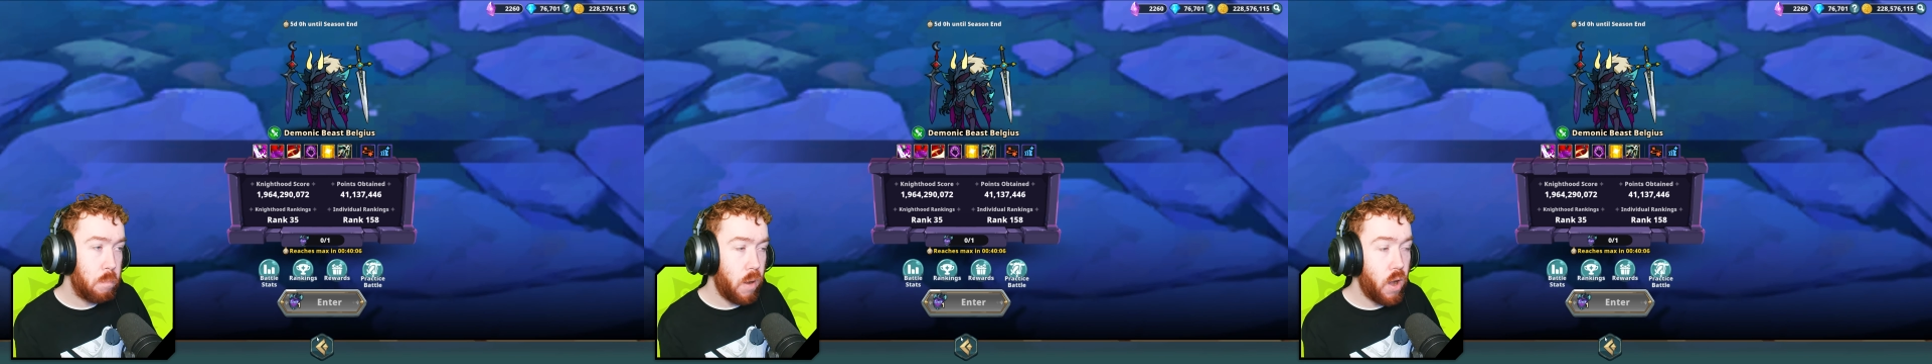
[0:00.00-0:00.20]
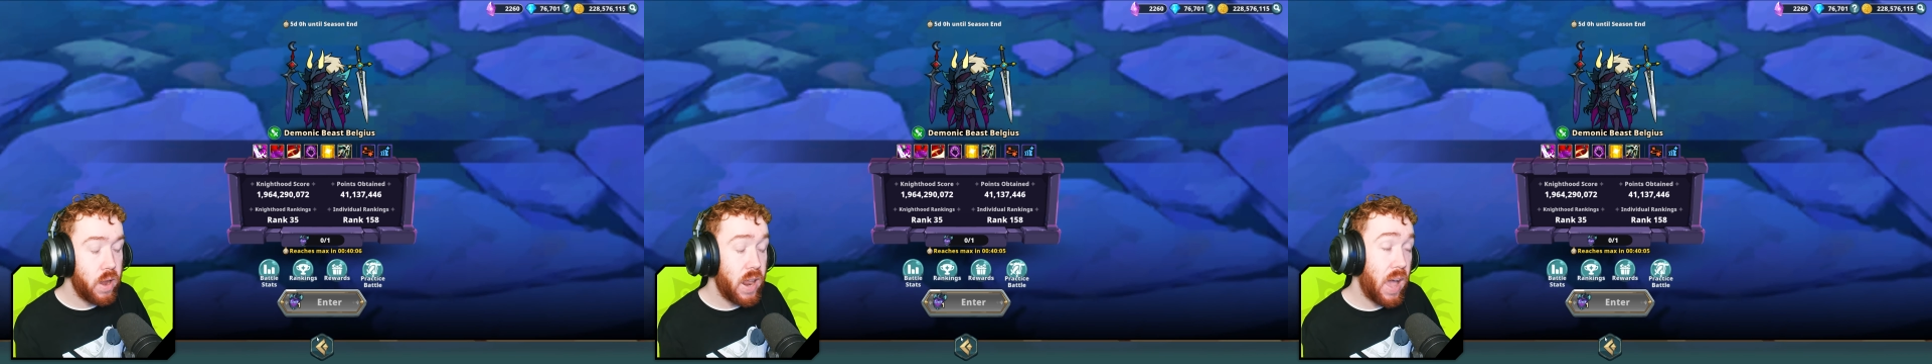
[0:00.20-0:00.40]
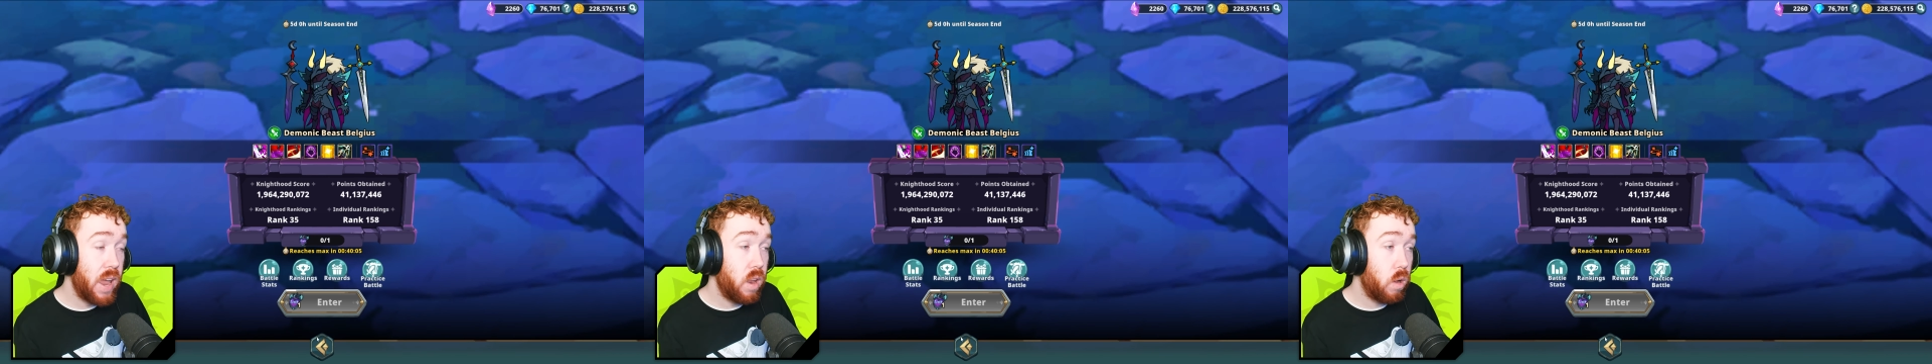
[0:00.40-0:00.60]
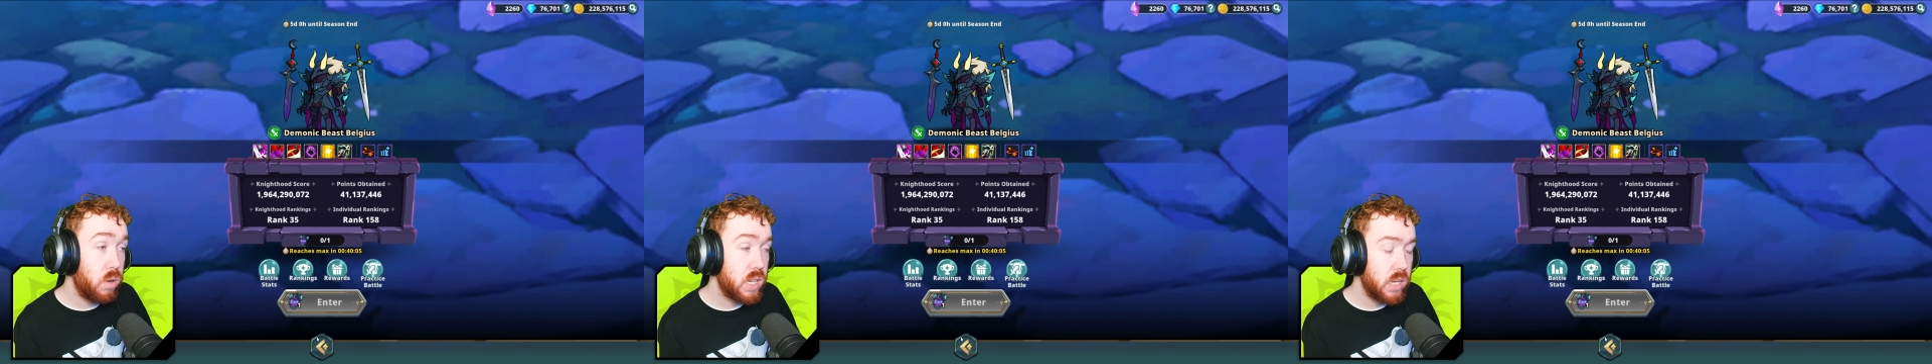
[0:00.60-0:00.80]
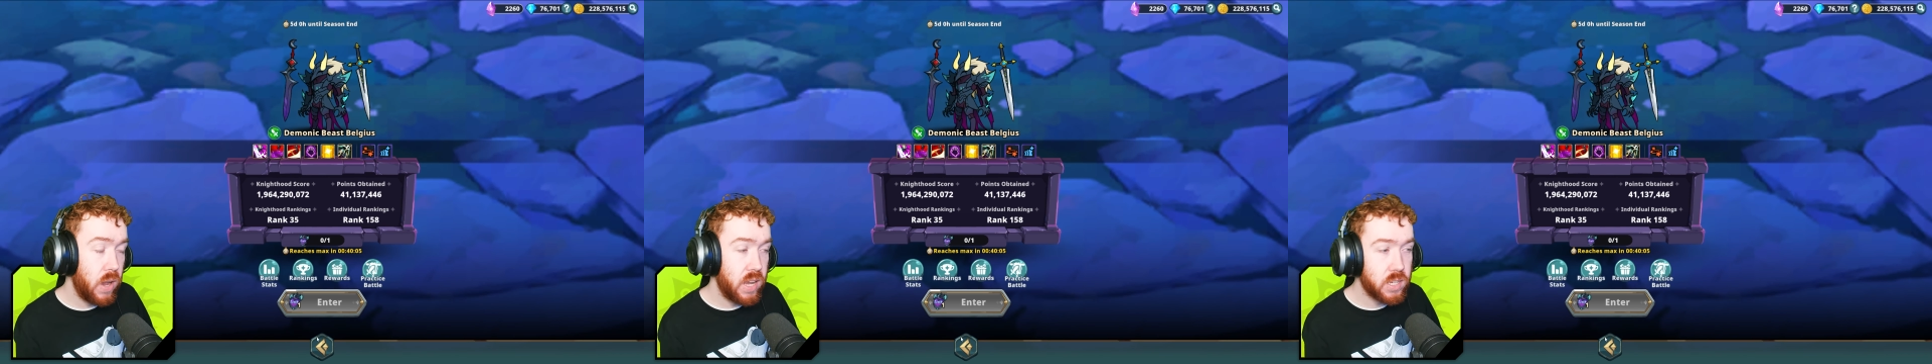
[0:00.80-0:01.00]
Barn and
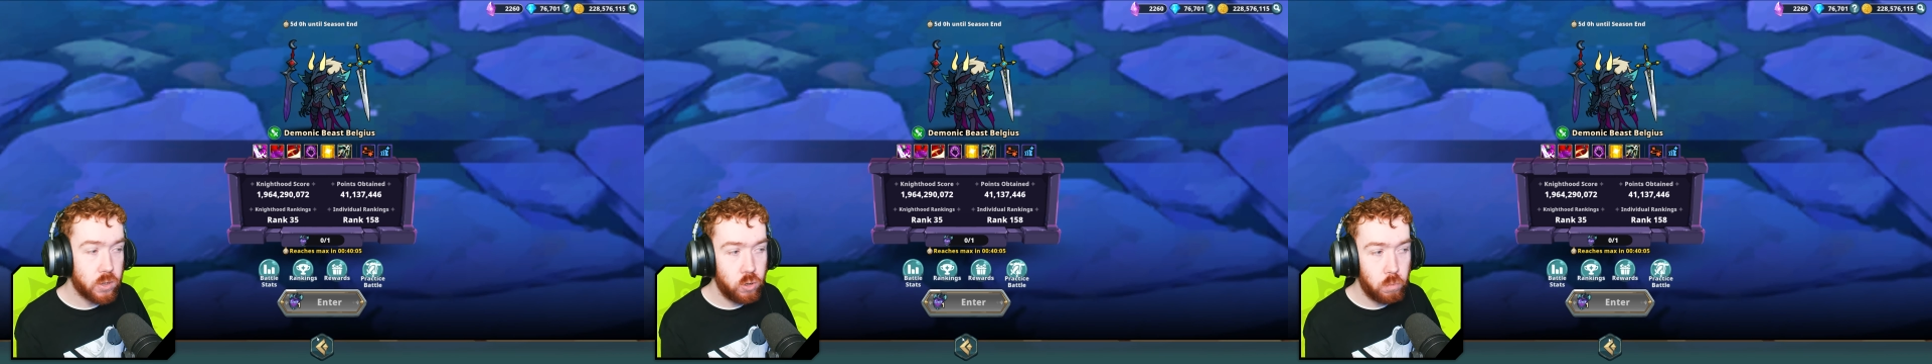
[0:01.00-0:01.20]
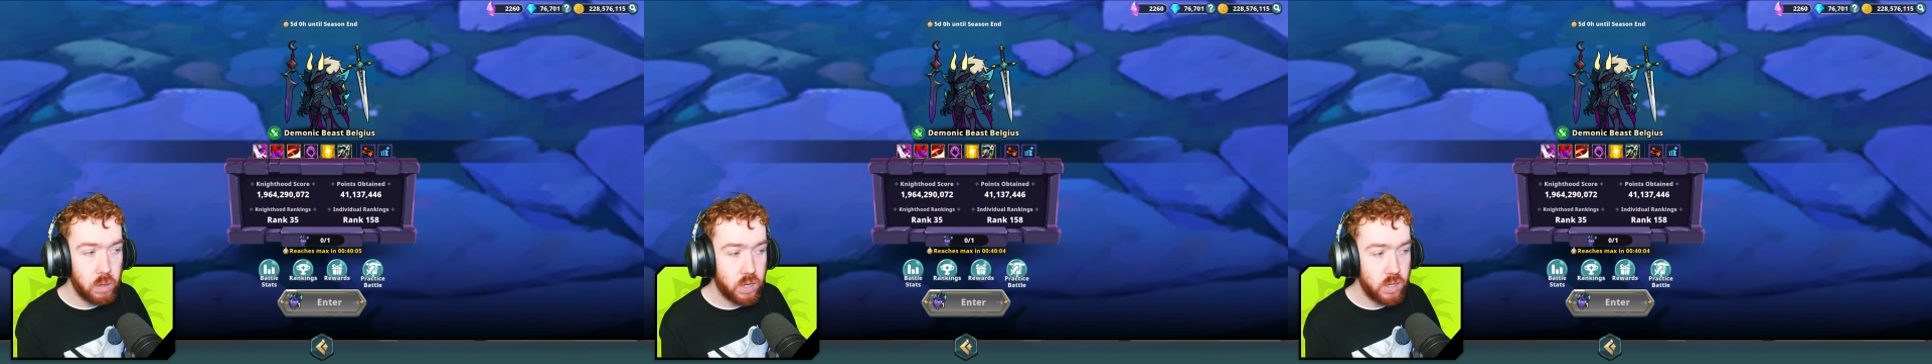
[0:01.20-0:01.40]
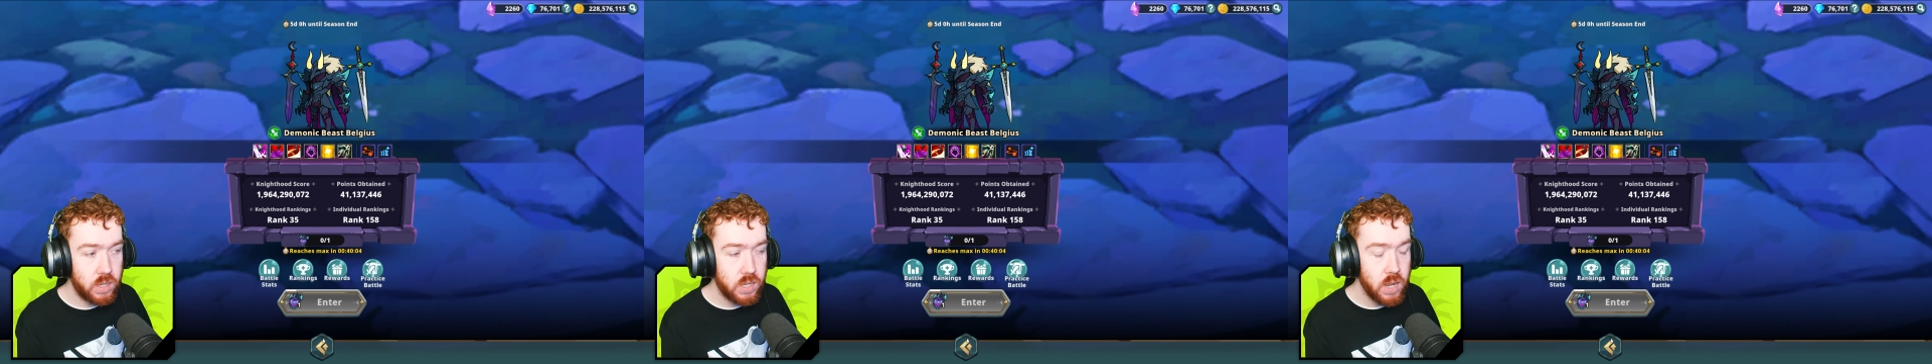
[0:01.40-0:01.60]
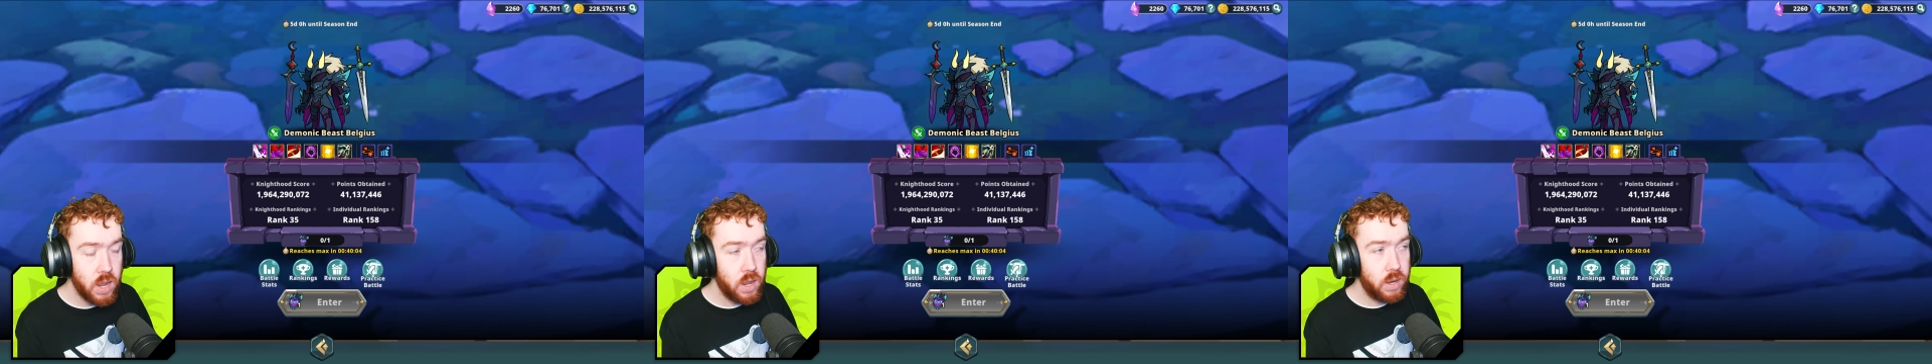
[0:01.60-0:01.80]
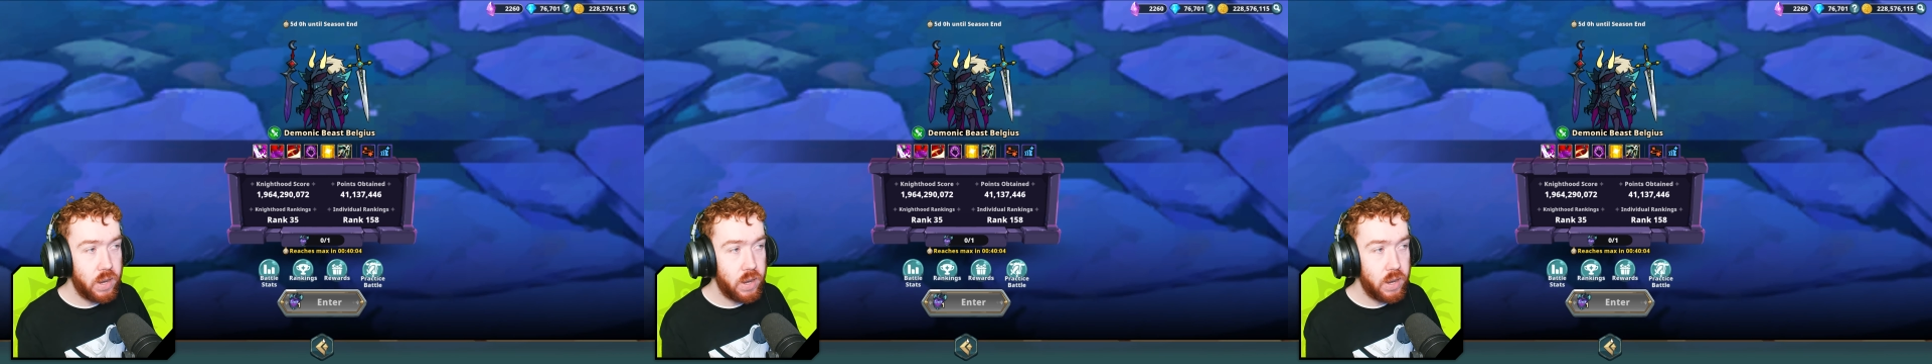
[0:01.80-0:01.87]
also Escanor because